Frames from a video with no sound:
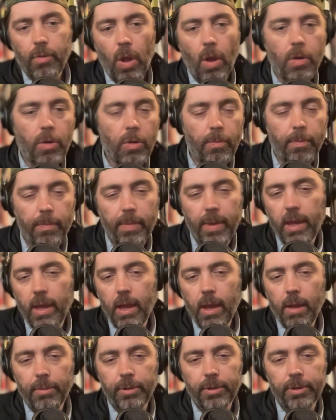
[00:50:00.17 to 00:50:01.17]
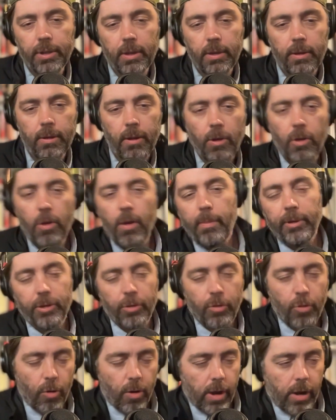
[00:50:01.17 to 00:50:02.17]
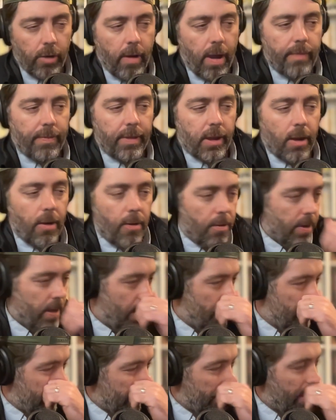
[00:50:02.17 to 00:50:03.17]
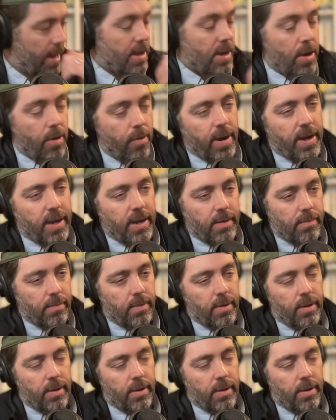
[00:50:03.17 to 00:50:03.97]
are you able to choreograph, like, oh, okay, like I know I'm